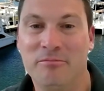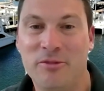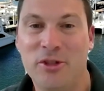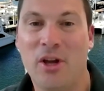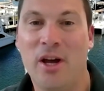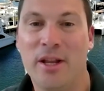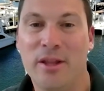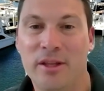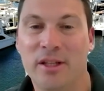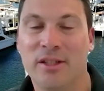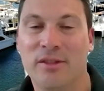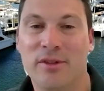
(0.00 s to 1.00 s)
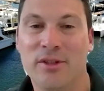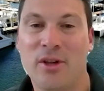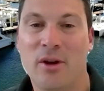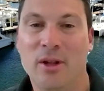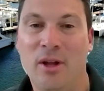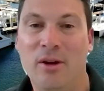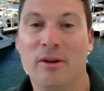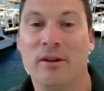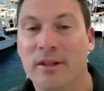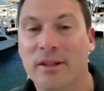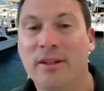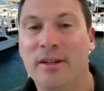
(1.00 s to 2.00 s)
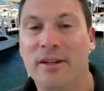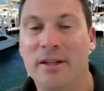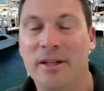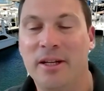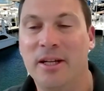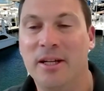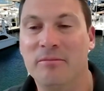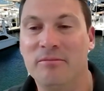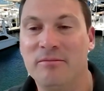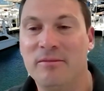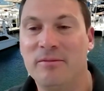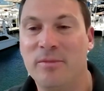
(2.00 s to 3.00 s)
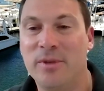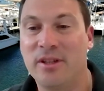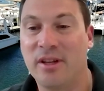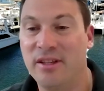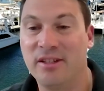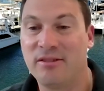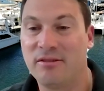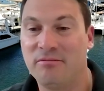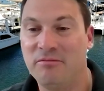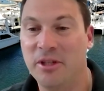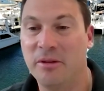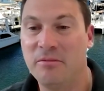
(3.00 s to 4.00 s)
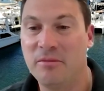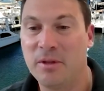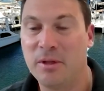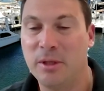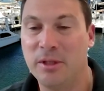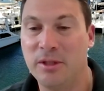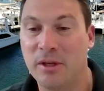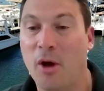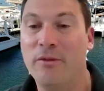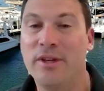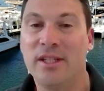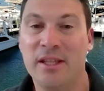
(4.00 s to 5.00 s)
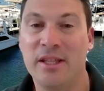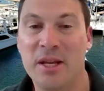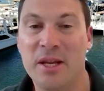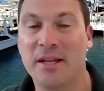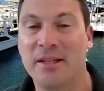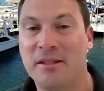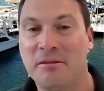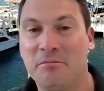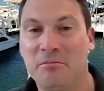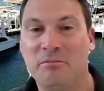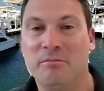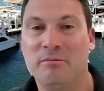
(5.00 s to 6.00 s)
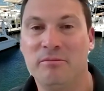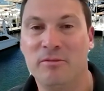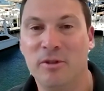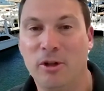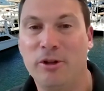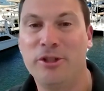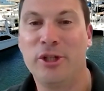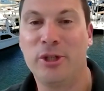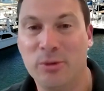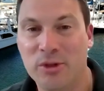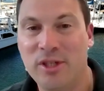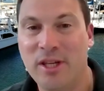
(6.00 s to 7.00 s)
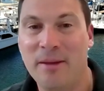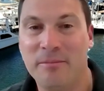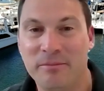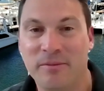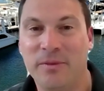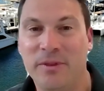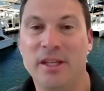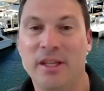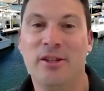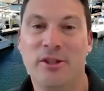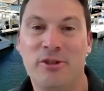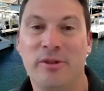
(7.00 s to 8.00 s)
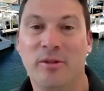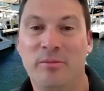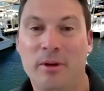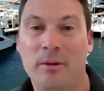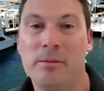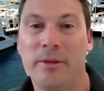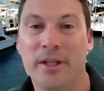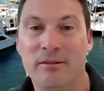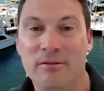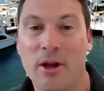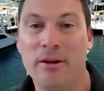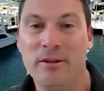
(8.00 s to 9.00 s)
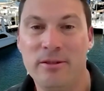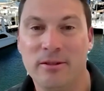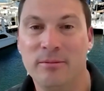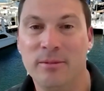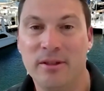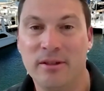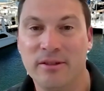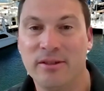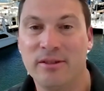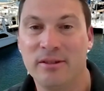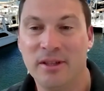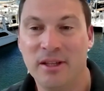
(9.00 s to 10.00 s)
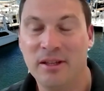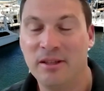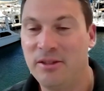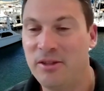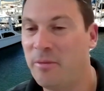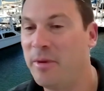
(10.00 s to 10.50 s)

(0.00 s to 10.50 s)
side of things for so long, which I think's, you know, obviously the next logical step the industry will probably go to, because so